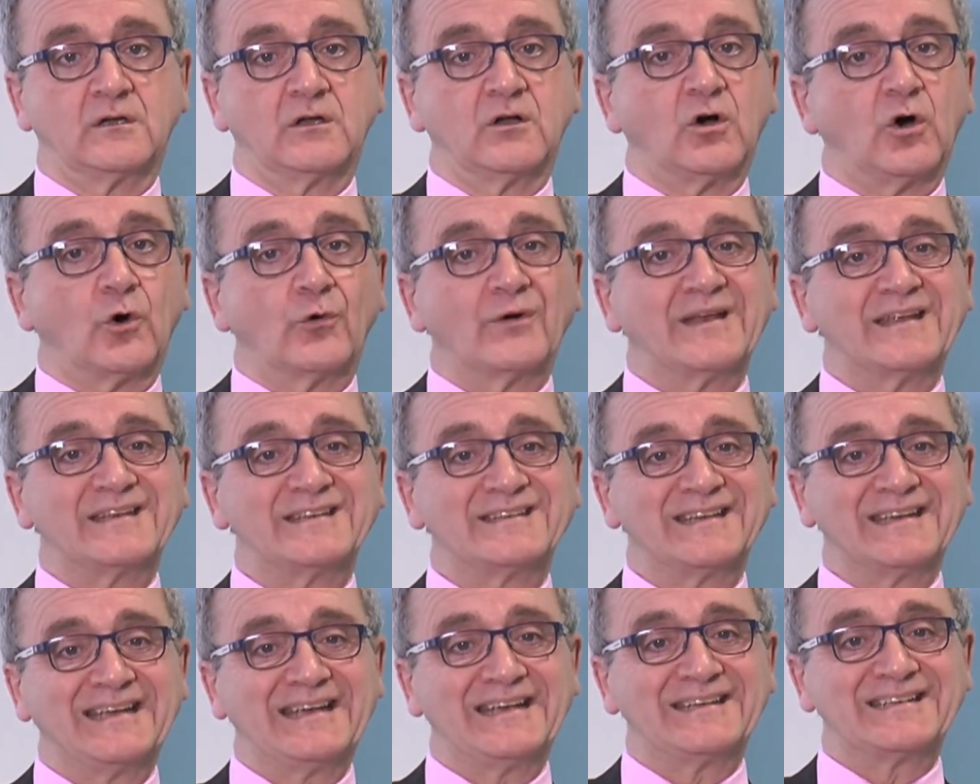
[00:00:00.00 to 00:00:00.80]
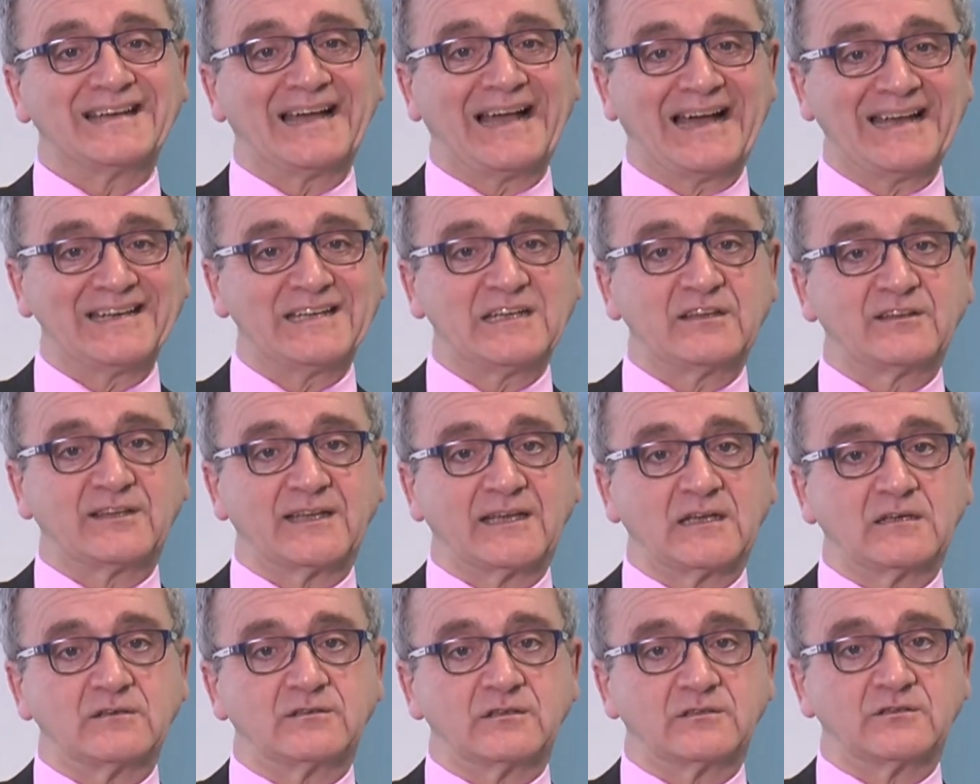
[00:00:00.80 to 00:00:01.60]
or indeed
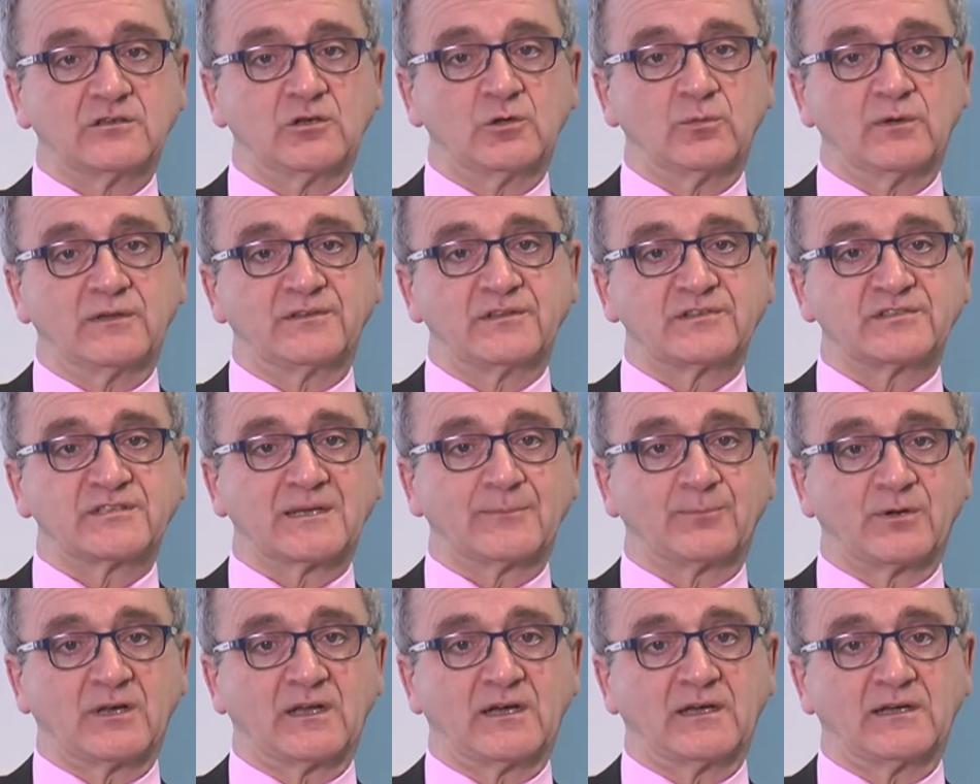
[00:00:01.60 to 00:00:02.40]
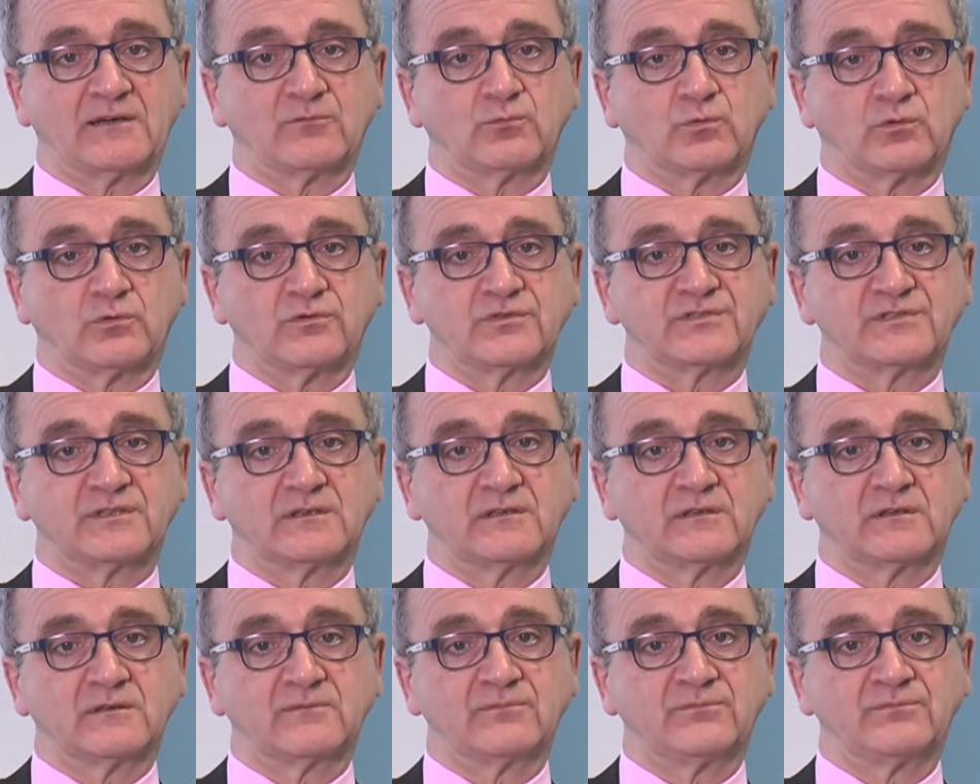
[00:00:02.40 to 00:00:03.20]
anything to do with the supply of
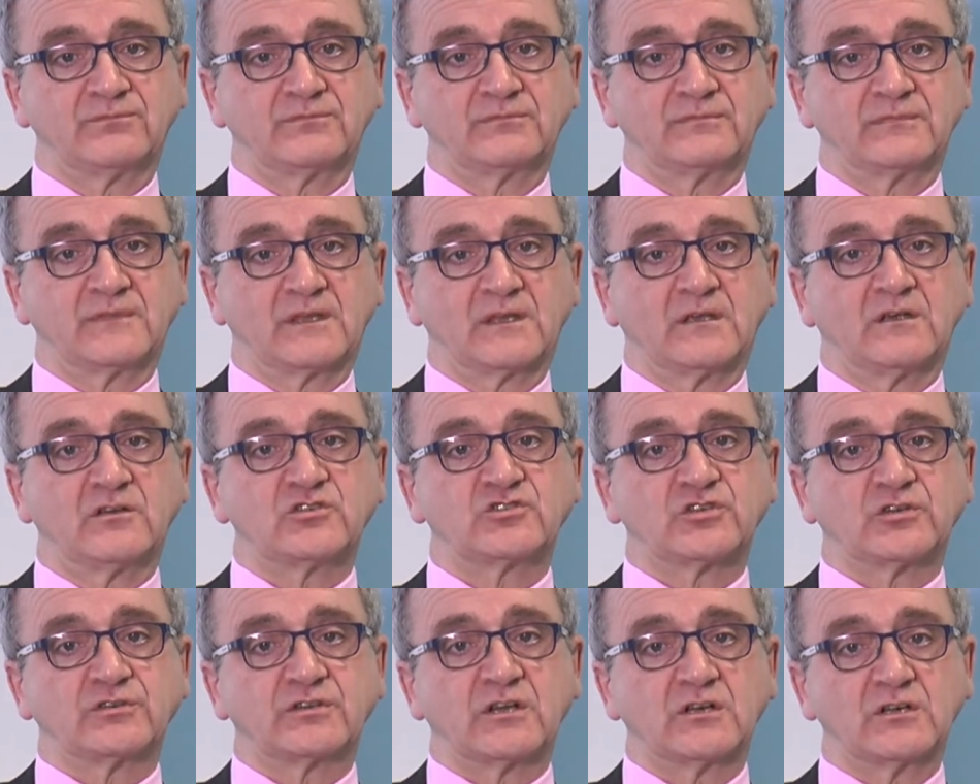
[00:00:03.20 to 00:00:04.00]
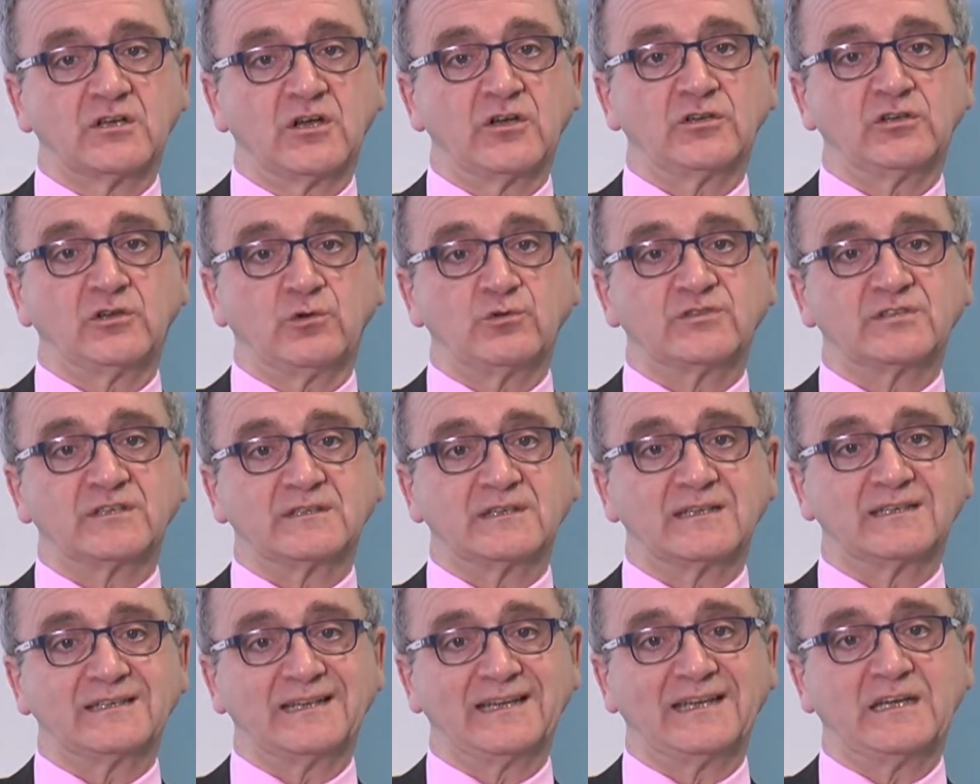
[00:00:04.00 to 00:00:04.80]
water, should alert you to
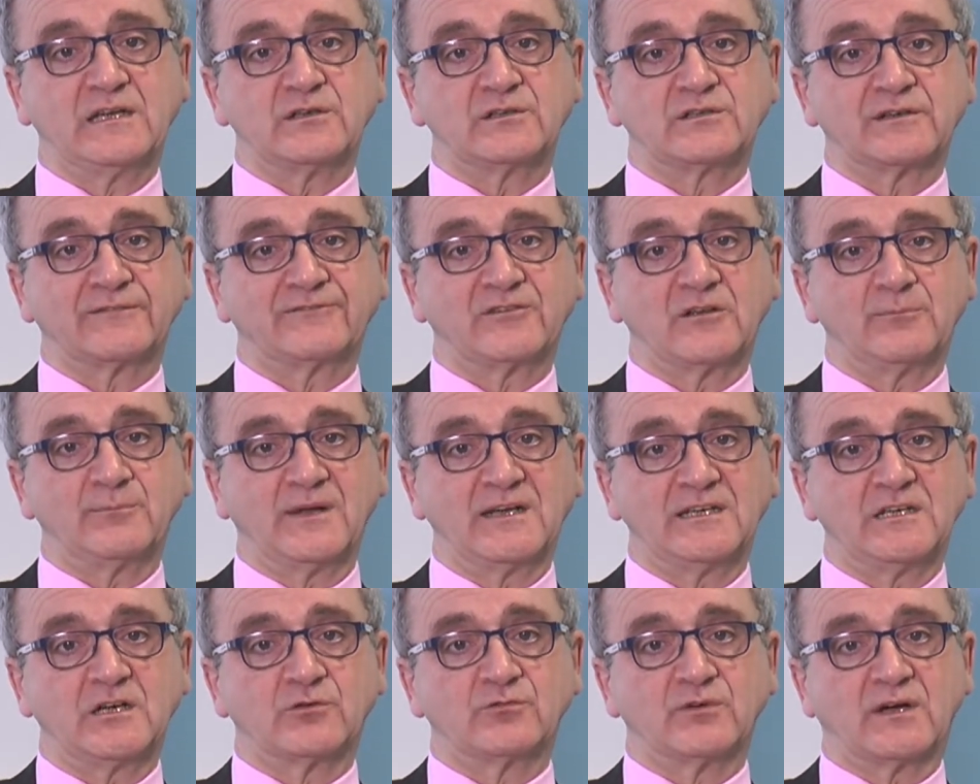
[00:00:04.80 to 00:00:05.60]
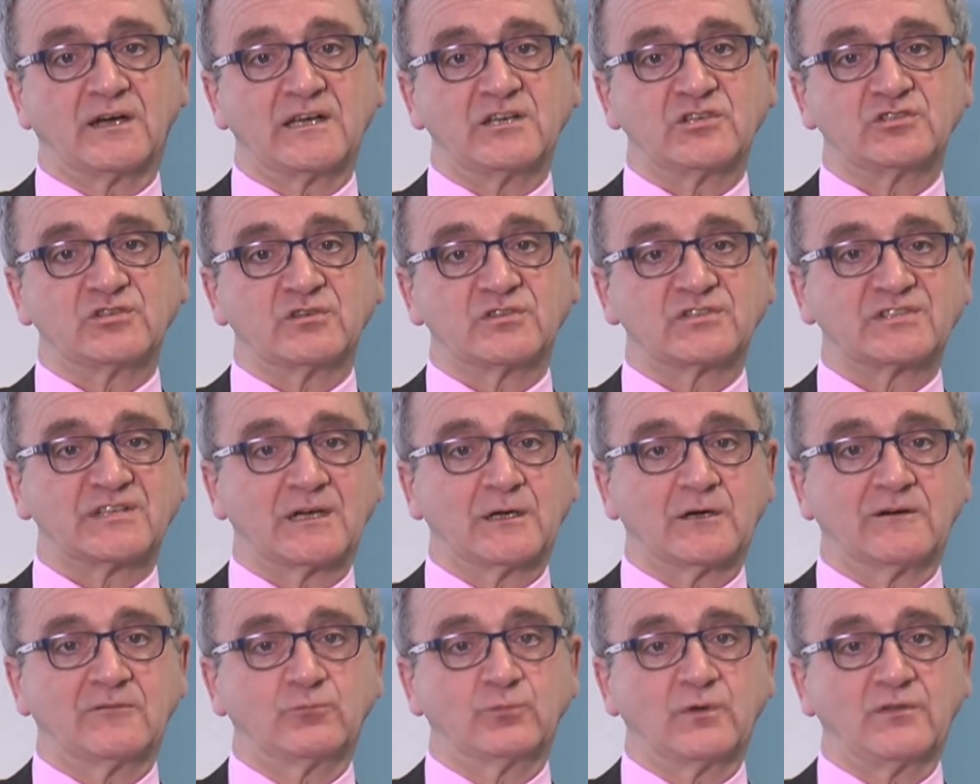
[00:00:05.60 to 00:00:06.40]
the need to familiarise
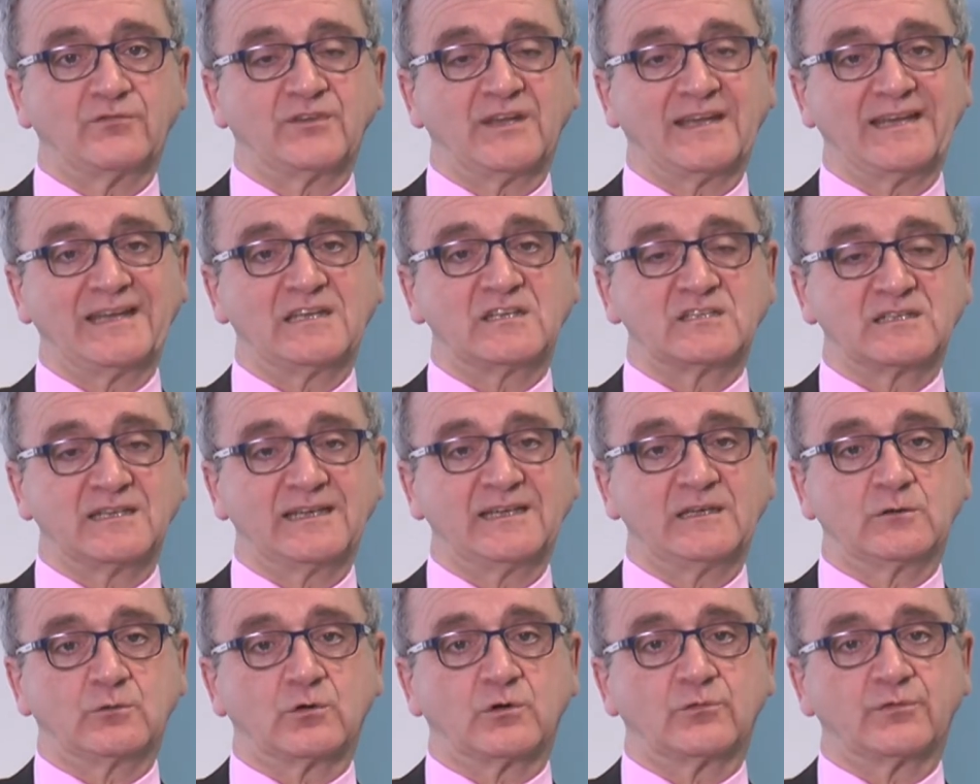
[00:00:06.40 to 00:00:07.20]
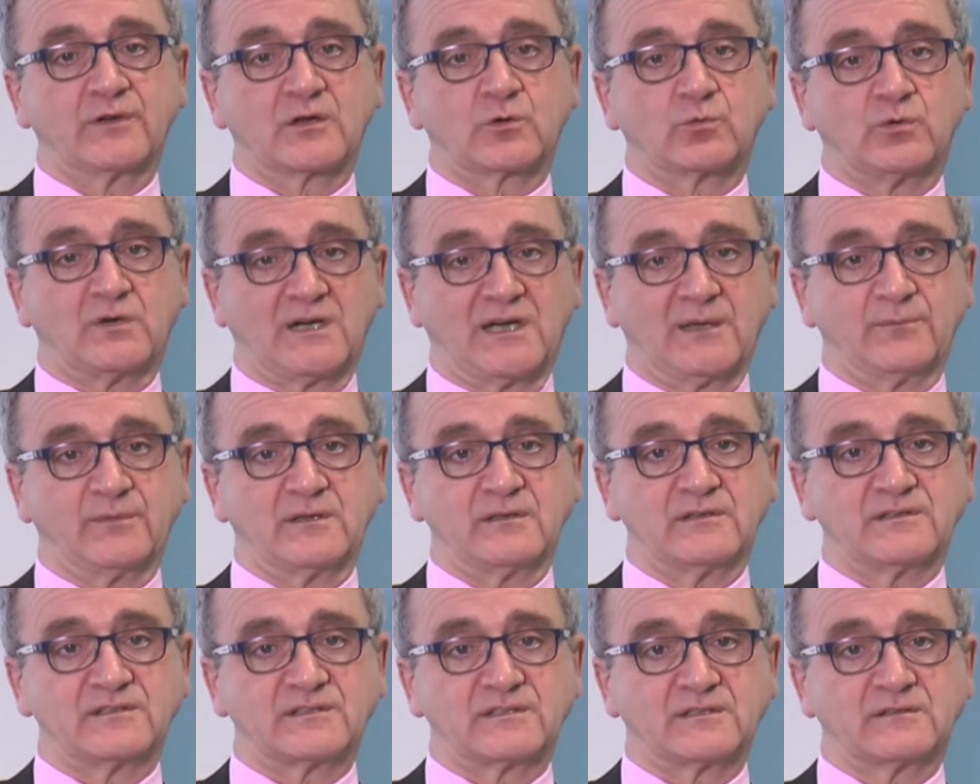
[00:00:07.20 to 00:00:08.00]
yourself with these legal
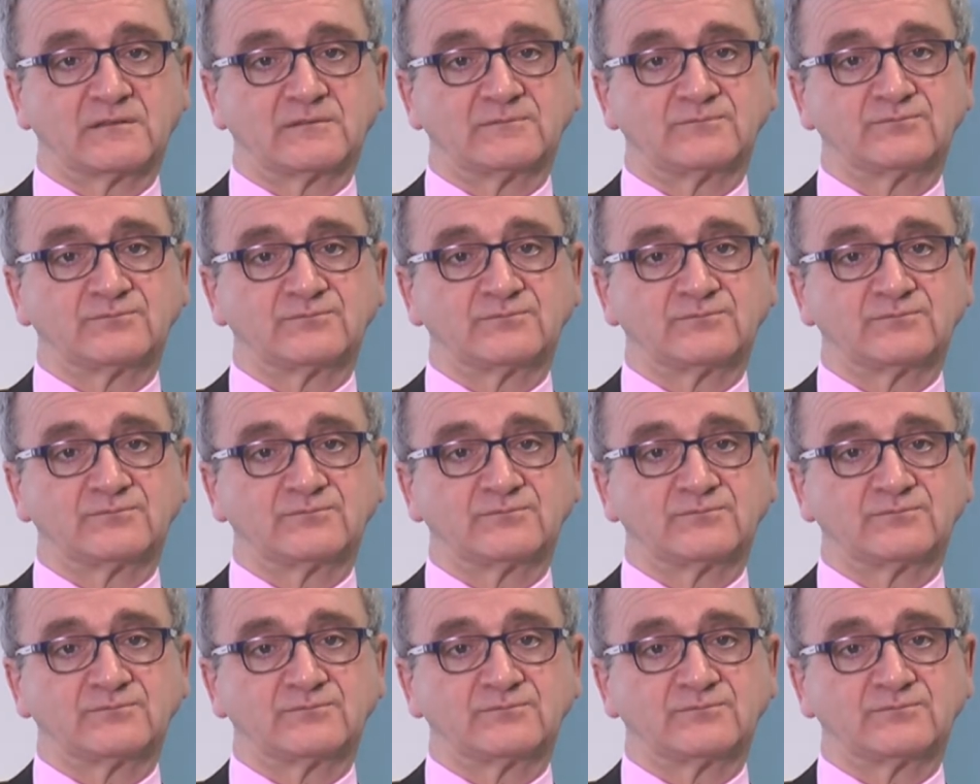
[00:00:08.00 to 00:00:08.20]
requirements.